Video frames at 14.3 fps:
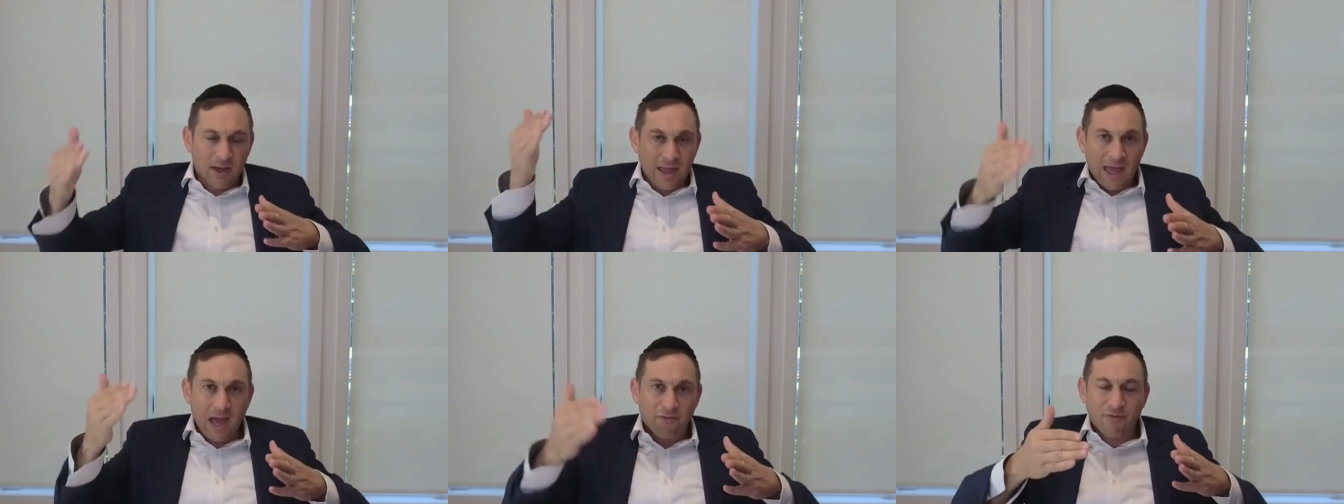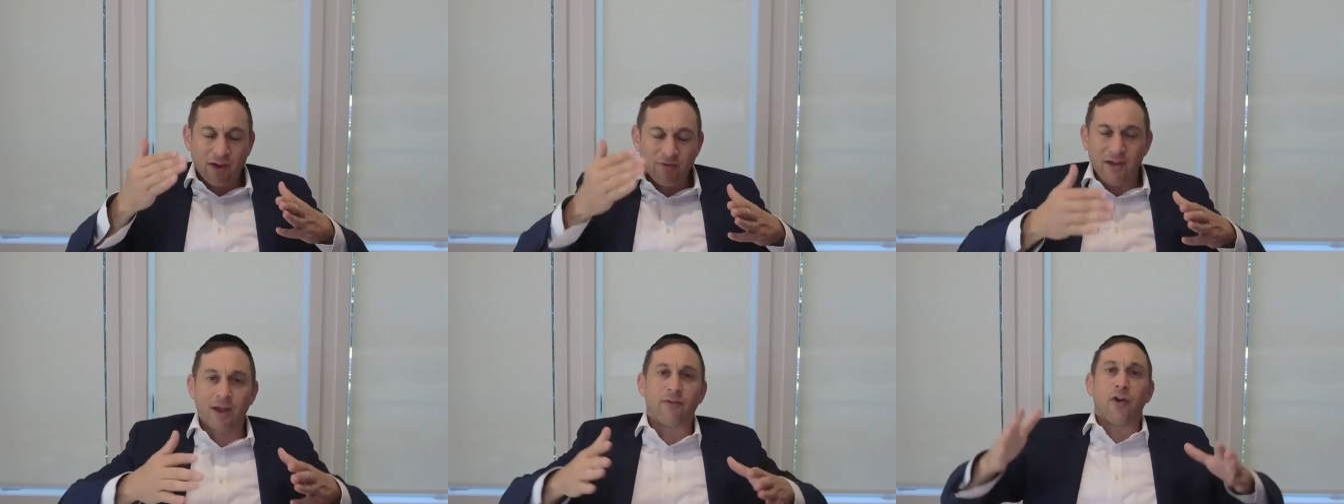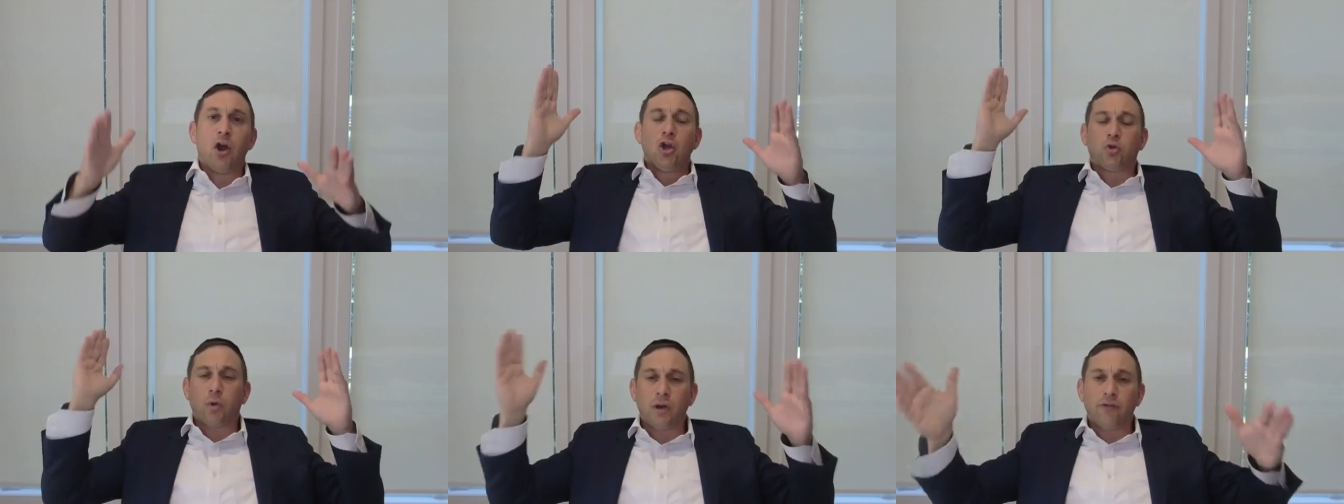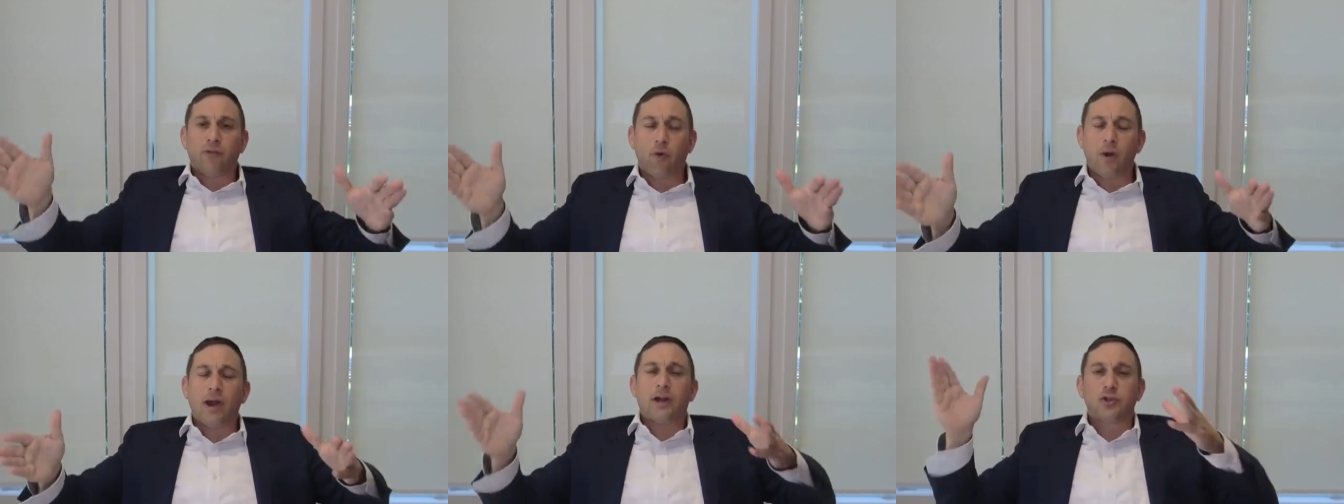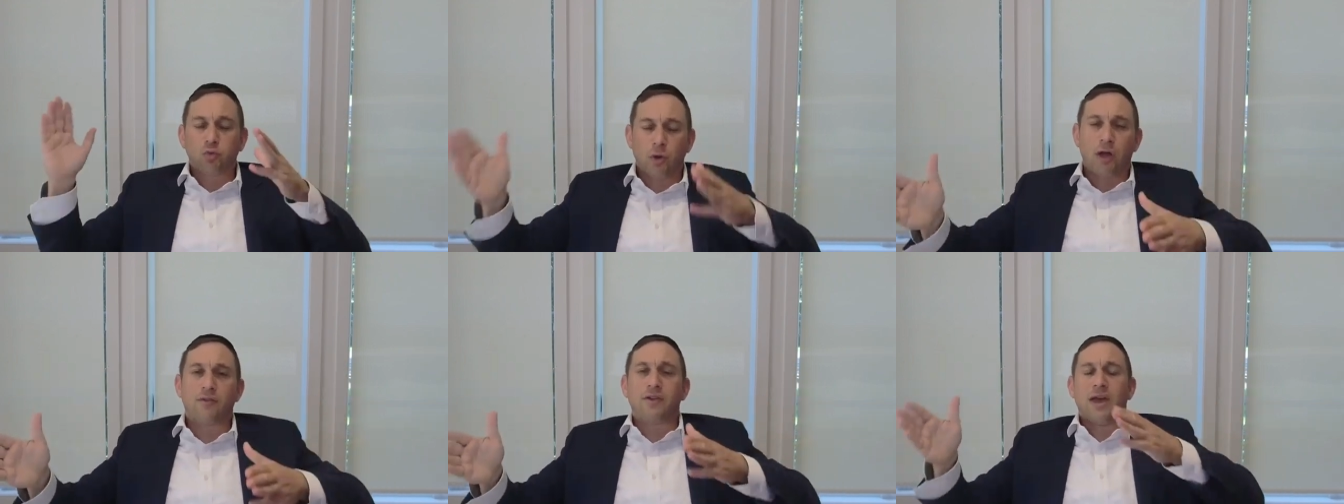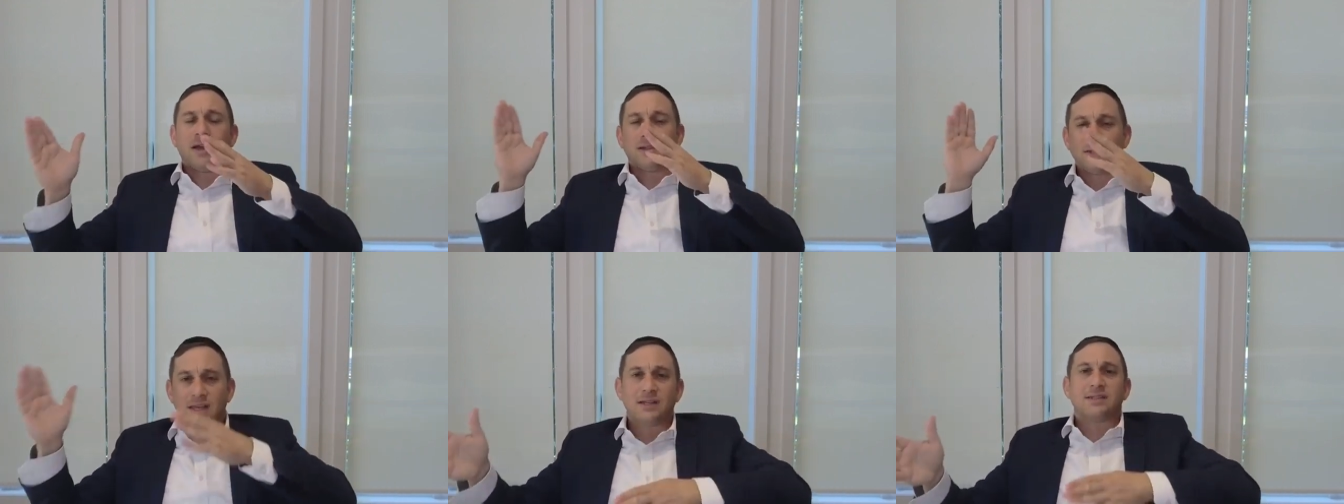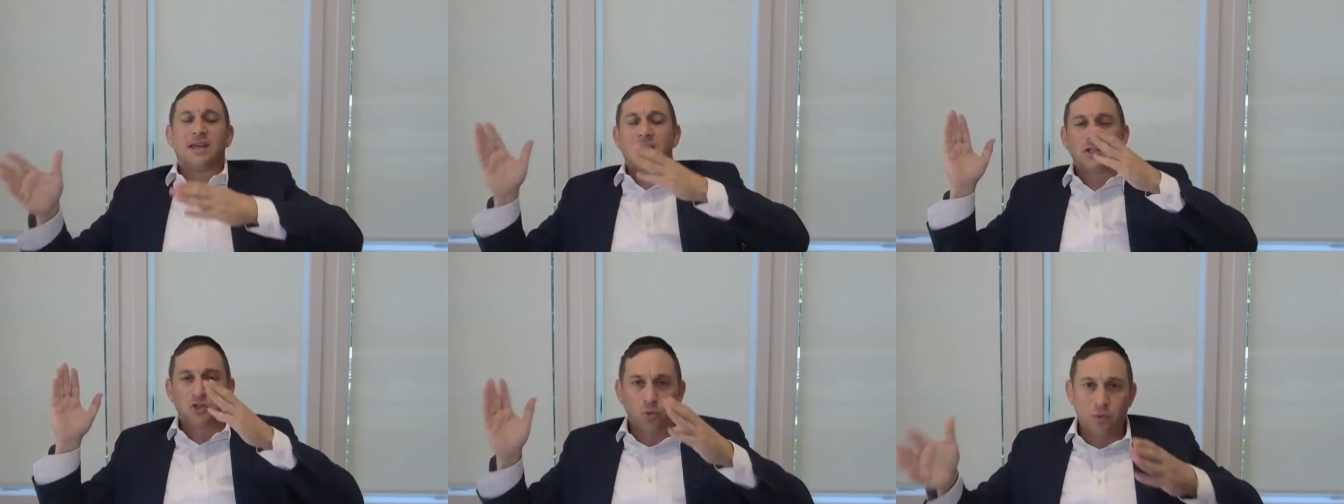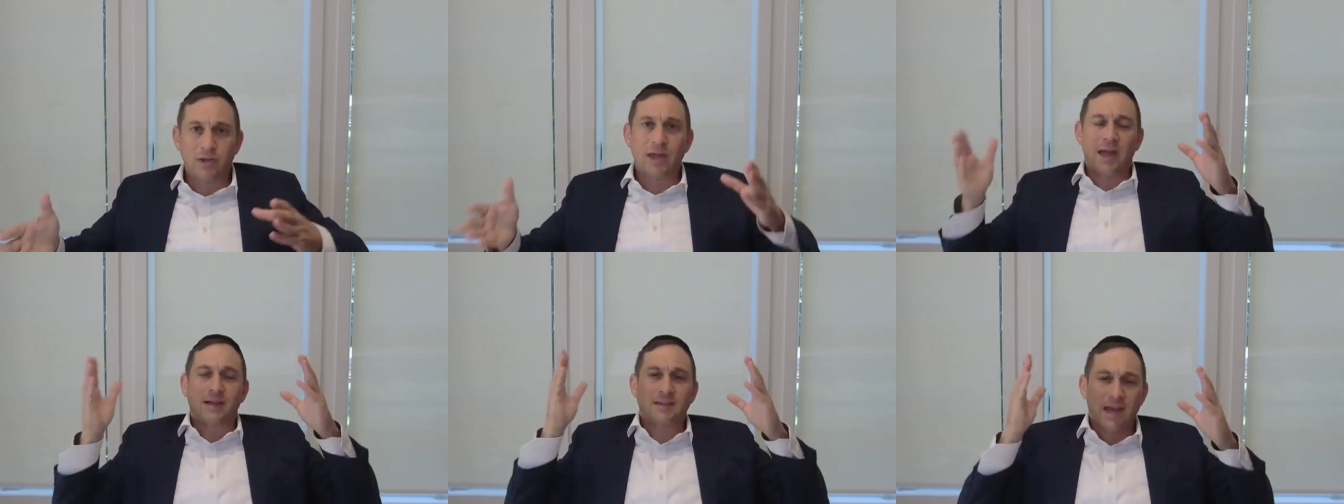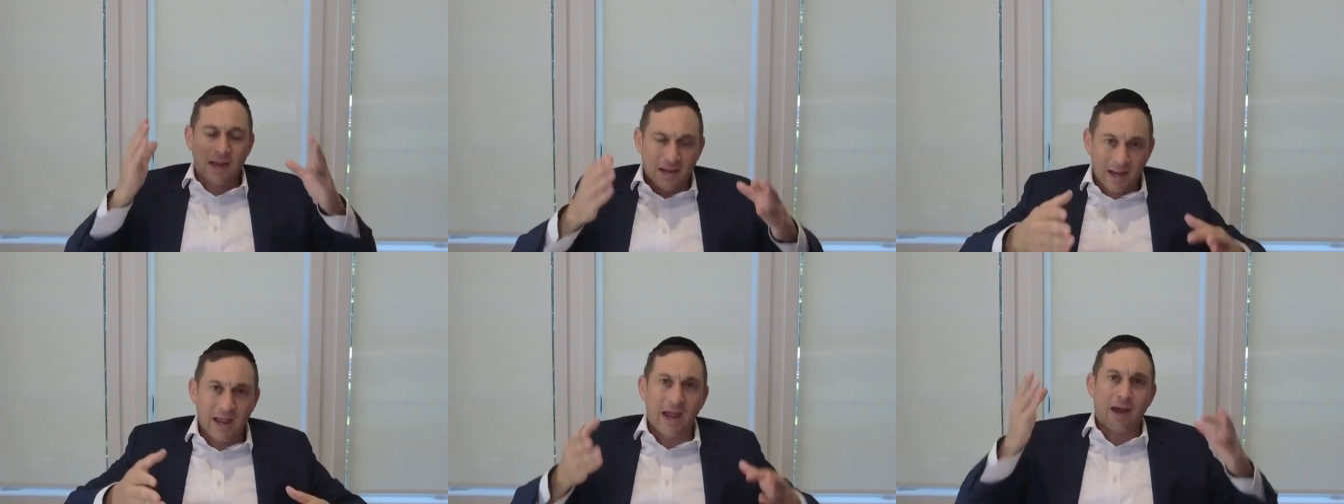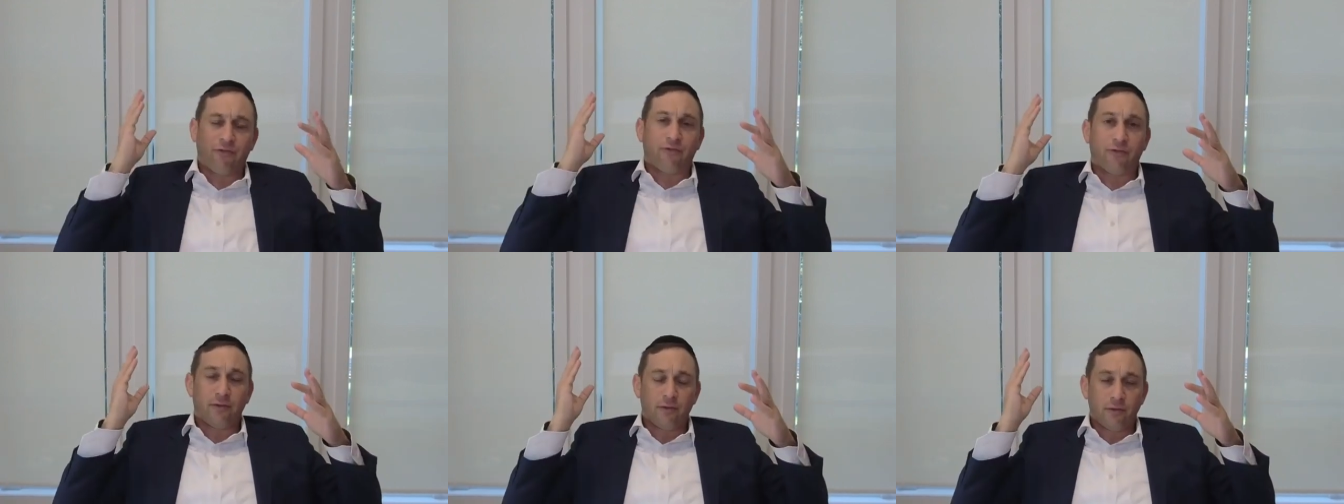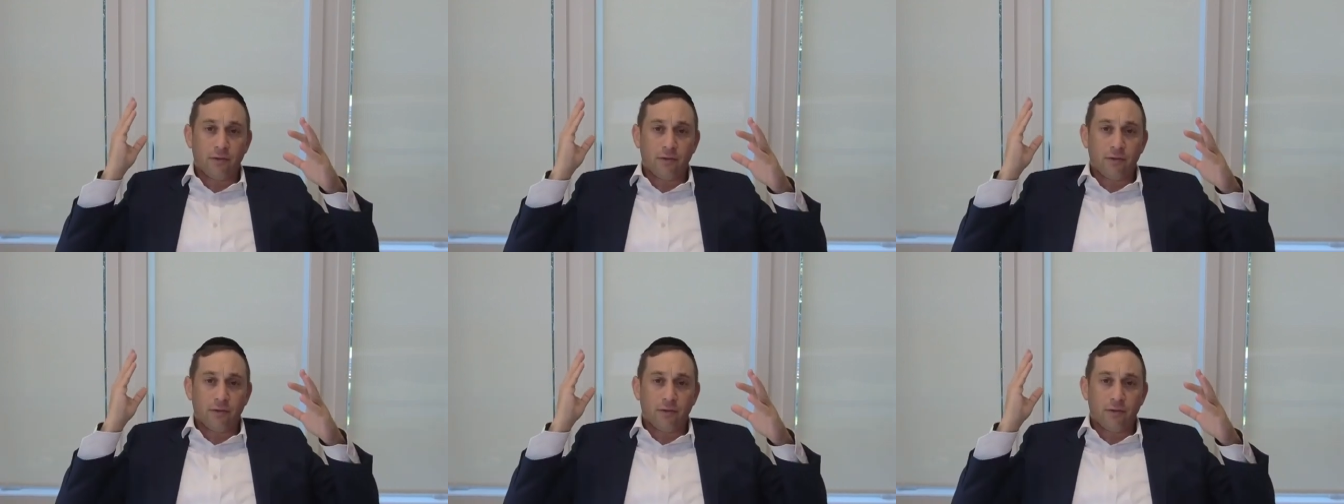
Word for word: Half, half, half. 24 eggs, 12 eggs, 6 eggs, 3 eggs, egg and a half.